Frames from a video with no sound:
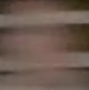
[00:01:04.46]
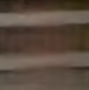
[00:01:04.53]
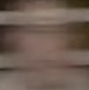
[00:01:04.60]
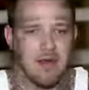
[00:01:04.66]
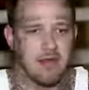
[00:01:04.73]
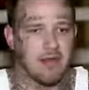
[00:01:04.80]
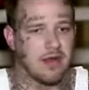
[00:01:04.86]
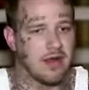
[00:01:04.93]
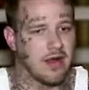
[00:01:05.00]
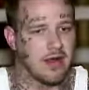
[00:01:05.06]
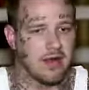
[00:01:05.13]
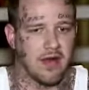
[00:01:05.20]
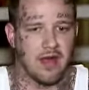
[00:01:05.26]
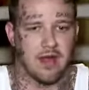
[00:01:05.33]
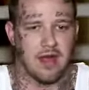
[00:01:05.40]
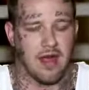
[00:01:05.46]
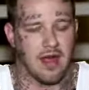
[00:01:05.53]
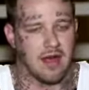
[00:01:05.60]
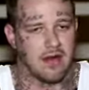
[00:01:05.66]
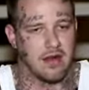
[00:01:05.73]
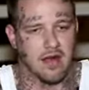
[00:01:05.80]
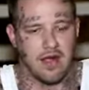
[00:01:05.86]
Having sex at
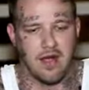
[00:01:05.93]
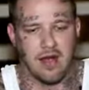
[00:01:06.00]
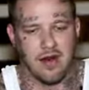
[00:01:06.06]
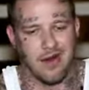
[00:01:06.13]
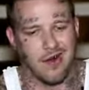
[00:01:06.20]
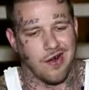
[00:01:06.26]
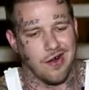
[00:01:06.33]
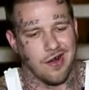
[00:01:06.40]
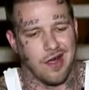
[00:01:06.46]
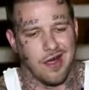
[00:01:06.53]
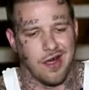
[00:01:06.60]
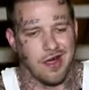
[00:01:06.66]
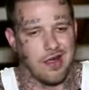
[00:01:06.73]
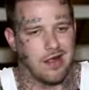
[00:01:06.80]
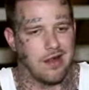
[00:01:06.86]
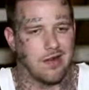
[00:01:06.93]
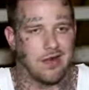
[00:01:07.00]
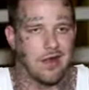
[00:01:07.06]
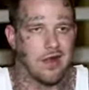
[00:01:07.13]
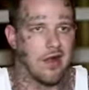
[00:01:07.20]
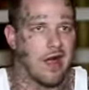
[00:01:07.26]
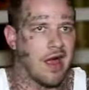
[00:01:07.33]
an early
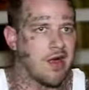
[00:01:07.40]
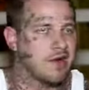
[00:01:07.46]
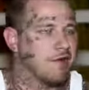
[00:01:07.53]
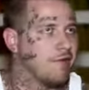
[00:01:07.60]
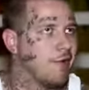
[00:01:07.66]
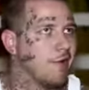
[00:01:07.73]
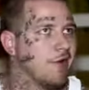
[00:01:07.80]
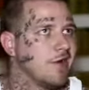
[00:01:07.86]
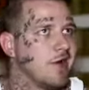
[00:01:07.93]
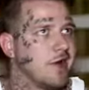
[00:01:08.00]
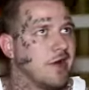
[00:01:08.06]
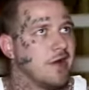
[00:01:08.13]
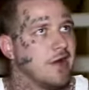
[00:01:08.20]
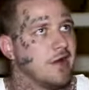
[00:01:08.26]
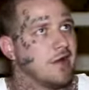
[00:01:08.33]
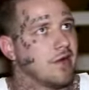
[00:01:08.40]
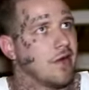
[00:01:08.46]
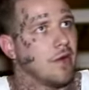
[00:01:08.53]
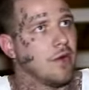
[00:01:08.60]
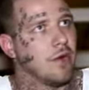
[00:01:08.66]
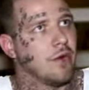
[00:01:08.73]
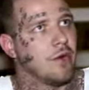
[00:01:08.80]
age of 14 years
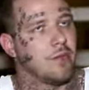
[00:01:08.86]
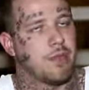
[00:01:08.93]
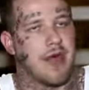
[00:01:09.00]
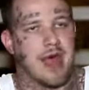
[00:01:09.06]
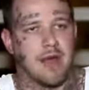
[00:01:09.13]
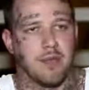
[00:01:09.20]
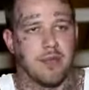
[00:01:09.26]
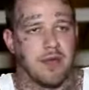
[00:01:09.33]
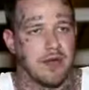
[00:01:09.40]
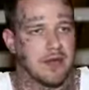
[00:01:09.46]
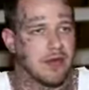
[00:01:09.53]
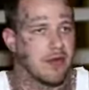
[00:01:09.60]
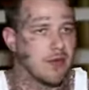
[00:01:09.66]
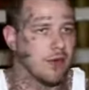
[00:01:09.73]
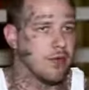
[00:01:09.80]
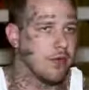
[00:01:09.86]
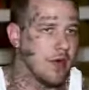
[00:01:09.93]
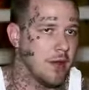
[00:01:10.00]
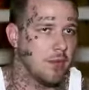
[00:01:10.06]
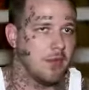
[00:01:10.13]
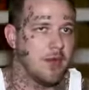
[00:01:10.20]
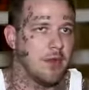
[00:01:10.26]
old, packing pistols, shooting
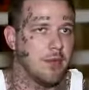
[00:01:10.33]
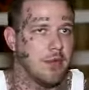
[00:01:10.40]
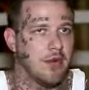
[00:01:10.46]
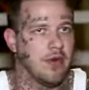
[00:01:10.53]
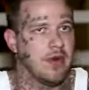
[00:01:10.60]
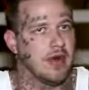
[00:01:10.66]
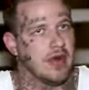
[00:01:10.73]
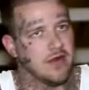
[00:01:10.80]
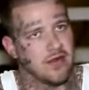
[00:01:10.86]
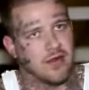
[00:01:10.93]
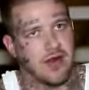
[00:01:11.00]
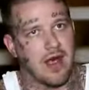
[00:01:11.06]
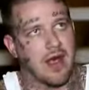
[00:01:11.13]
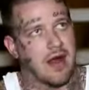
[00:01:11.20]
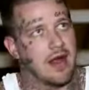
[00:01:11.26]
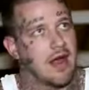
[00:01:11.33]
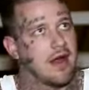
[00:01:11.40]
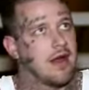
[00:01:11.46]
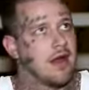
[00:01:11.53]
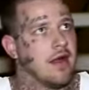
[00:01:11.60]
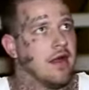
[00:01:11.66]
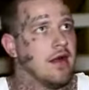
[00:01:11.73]
at people, getting shot at,
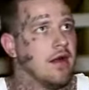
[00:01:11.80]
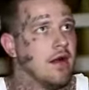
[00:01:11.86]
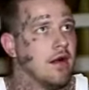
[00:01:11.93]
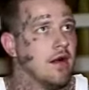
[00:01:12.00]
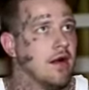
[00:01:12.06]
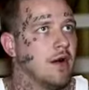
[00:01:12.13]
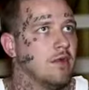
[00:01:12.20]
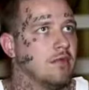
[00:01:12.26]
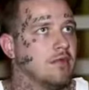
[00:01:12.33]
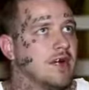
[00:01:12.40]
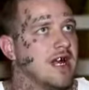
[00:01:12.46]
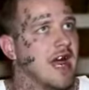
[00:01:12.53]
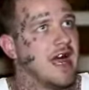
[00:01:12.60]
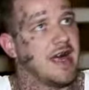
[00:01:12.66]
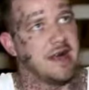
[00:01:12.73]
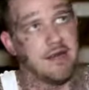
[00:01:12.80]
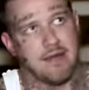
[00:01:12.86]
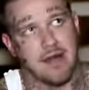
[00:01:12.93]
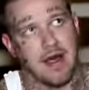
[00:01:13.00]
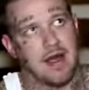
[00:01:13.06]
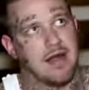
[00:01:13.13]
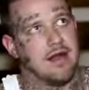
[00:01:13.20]
gang
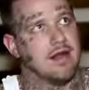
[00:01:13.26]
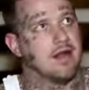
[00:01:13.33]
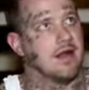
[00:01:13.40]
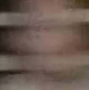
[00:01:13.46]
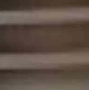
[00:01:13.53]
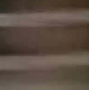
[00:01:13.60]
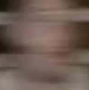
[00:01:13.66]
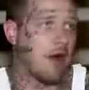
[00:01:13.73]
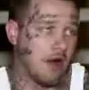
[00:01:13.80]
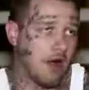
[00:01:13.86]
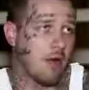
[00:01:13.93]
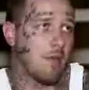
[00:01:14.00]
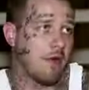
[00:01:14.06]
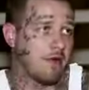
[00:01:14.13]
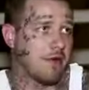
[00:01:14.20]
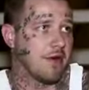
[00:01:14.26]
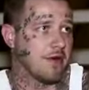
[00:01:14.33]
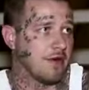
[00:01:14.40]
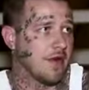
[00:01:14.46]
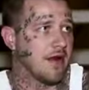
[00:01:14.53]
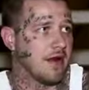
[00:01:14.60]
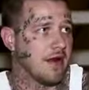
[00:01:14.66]
fights. I caught my first
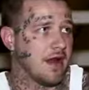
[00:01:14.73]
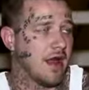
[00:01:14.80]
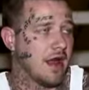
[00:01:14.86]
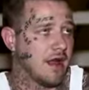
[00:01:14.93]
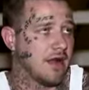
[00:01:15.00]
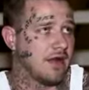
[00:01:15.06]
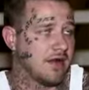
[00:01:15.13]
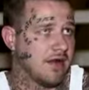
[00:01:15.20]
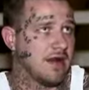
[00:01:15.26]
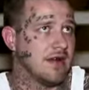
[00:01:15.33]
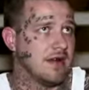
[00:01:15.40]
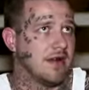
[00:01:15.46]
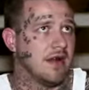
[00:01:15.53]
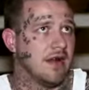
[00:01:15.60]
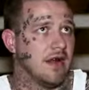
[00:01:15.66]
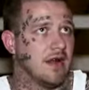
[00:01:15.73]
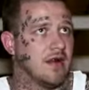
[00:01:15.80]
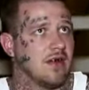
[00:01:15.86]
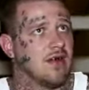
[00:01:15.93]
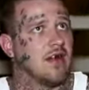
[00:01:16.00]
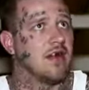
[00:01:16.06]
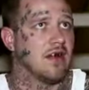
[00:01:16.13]
felony at age 16,
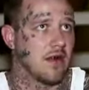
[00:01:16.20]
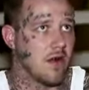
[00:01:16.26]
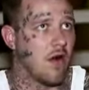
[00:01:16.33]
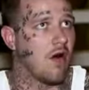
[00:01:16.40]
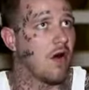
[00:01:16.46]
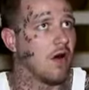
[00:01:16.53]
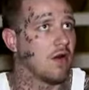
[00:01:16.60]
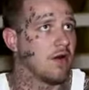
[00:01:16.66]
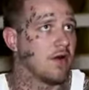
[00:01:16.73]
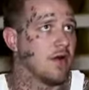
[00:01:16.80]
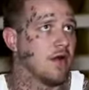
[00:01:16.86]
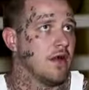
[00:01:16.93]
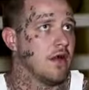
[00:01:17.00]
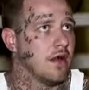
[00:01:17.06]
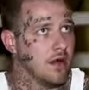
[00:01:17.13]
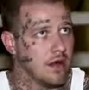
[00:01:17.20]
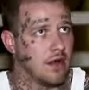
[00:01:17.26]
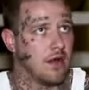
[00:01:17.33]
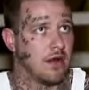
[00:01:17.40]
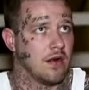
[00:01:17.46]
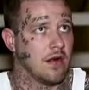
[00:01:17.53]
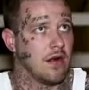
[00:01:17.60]
stealing cars
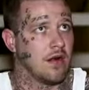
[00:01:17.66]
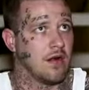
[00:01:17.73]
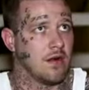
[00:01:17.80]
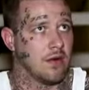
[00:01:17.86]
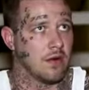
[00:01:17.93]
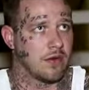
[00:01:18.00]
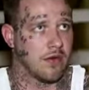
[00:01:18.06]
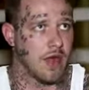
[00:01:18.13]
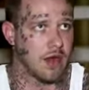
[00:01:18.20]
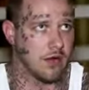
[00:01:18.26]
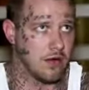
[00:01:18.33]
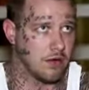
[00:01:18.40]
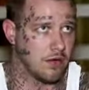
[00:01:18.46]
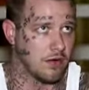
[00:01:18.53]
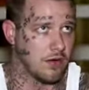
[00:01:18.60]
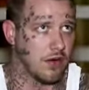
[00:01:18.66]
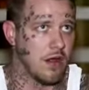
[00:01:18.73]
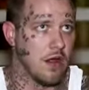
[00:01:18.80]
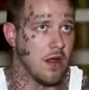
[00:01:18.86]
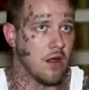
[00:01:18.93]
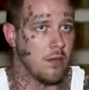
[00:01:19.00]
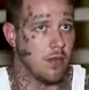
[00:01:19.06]
on the north side of Houston.
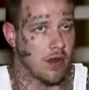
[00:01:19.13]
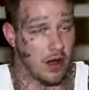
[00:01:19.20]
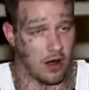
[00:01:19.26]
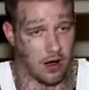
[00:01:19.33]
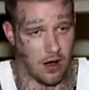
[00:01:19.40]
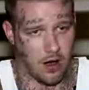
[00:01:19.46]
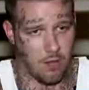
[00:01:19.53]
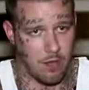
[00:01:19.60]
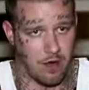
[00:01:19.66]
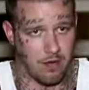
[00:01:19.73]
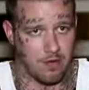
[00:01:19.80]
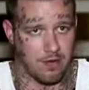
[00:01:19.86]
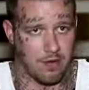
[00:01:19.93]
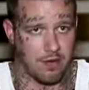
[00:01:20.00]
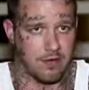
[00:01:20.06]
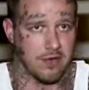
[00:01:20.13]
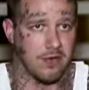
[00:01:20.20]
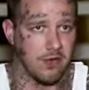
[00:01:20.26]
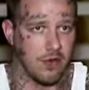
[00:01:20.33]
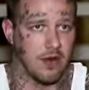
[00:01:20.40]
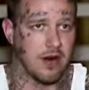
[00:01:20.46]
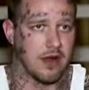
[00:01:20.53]
But I caught my first
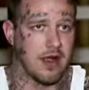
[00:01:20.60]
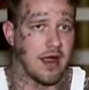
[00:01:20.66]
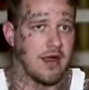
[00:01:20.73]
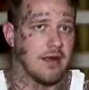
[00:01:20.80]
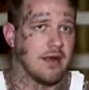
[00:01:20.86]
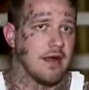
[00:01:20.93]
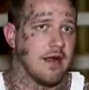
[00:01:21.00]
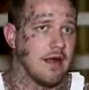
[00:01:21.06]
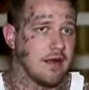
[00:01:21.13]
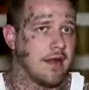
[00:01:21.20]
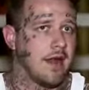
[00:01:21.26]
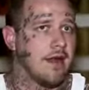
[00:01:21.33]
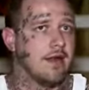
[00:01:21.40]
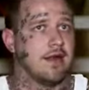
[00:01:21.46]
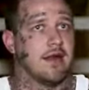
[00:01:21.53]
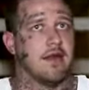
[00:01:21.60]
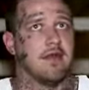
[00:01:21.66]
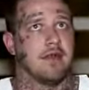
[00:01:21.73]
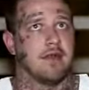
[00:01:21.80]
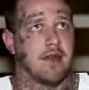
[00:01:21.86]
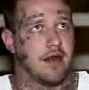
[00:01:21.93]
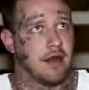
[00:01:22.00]
drug case at age
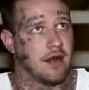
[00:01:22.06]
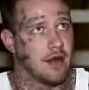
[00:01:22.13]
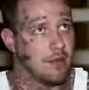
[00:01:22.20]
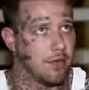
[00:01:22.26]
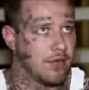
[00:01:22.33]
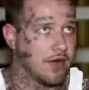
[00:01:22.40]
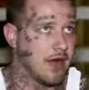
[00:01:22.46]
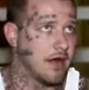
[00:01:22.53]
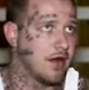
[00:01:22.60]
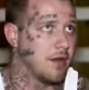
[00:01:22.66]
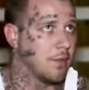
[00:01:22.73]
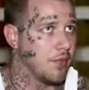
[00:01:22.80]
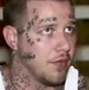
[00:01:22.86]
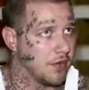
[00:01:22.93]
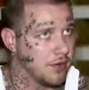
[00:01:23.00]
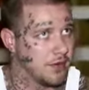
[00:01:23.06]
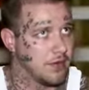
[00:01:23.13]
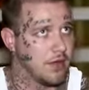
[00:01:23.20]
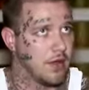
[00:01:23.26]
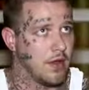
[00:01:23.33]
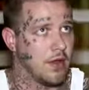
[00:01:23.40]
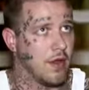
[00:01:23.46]
17 and was headed to prison
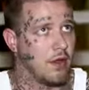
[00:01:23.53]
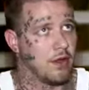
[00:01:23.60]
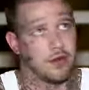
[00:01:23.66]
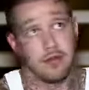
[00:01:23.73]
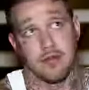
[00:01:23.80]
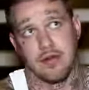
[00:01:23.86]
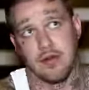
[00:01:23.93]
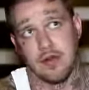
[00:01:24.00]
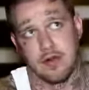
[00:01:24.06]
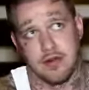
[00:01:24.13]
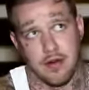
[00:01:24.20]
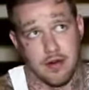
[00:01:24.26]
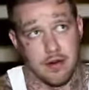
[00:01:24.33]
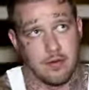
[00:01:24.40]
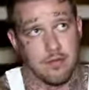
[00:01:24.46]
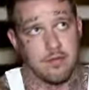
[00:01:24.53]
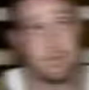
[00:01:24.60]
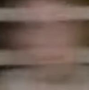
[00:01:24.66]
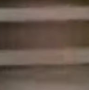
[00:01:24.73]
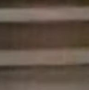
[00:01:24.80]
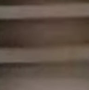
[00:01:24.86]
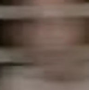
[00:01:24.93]
on a 3-year term.
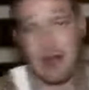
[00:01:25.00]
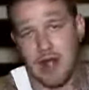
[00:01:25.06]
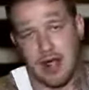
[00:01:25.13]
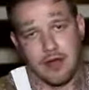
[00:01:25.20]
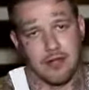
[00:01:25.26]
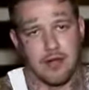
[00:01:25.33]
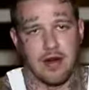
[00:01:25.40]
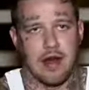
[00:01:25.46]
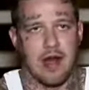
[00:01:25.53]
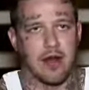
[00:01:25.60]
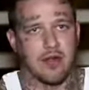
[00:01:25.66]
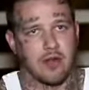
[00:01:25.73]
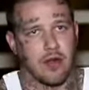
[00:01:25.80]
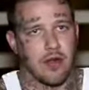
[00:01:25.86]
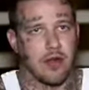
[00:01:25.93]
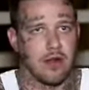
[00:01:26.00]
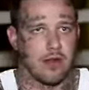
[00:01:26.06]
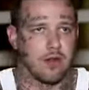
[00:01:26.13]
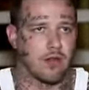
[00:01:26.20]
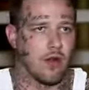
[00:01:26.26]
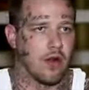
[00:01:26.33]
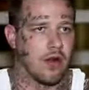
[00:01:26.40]
I got straight out,
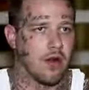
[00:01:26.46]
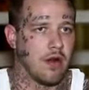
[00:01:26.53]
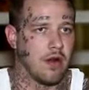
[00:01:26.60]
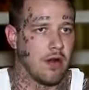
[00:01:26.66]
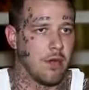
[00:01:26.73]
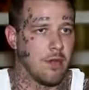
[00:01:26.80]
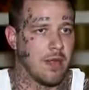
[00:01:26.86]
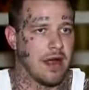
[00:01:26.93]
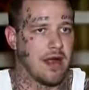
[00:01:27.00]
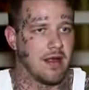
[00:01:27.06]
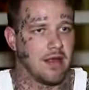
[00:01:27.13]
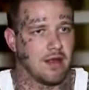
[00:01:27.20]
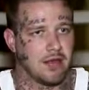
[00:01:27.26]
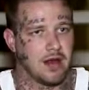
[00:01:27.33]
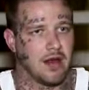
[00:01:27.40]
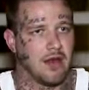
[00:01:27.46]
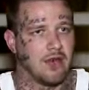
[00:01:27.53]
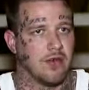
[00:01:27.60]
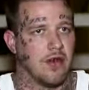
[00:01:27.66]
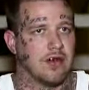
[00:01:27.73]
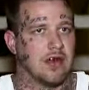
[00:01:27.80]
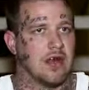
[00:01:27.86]
started back selling
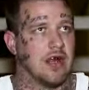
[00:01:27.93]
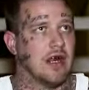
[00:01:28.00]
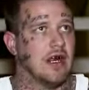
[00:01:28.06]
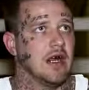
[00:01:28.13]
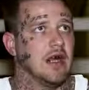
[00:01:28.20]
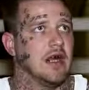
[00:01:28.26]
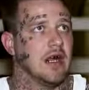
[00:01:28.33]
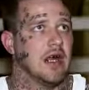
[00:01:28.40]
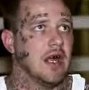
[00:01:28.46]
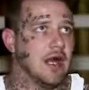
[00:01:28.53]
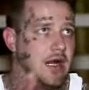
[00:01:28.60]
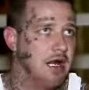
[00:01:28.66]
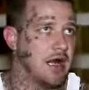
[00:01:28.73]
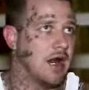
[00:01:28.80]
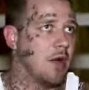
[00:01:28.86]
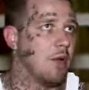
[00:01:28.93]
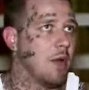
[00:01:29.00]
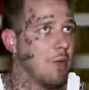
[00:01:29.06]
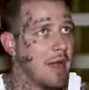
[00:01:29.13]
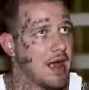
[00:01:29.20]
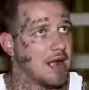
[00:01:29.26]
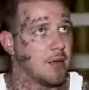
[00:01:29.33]
drugs again, and then I
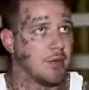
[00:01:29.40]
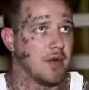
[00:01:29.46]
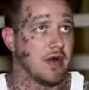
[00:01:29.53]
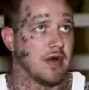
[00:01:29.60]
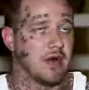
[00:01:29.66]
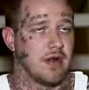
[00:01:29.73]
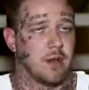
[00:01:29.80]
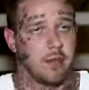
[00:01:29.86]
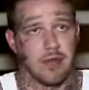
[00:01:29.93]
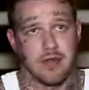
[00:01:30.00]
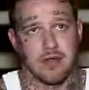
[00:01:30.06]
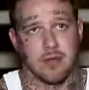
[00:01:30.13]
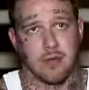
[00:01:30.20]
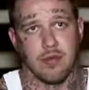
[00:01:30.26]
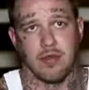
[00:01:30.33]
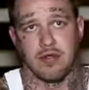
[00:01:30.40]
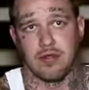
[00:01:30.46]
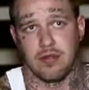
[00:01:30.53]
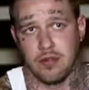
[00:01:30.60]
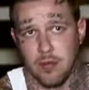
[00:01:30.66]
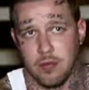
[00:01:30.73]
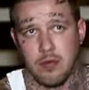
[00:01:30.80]
went back to prison. And prison was
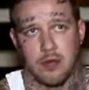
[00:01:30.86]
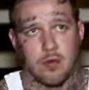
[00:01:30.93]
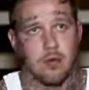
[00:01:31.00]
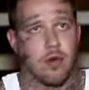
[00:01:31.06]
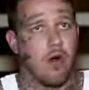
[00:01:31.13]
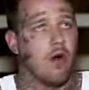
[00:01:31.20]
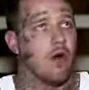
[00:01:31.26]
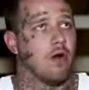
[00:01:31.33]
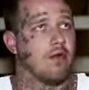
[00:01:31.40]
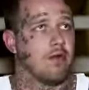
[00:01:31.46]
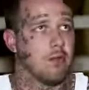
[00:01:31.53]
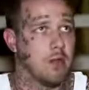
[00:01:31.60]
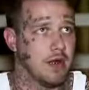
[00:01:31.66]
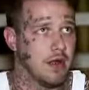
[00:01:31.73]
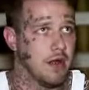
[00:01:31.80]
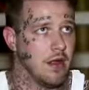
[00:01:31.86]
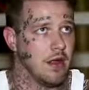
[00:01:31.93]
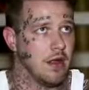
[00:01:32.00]
super duper hard for me.